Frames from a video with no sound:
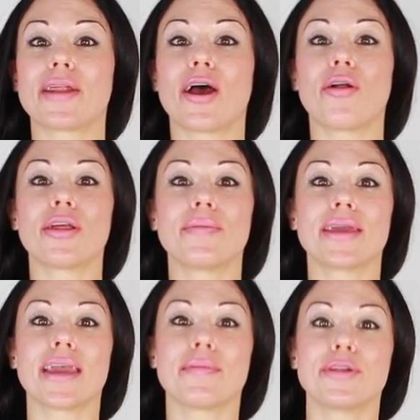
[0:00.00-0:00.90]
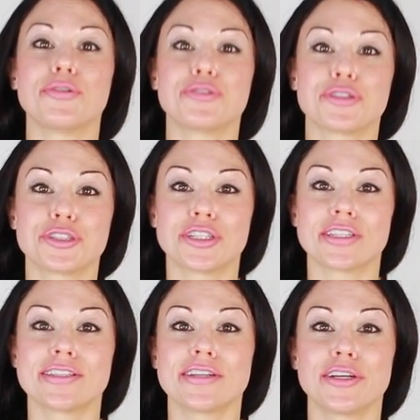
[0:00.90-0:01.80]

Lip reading: but I only became a nutritionist and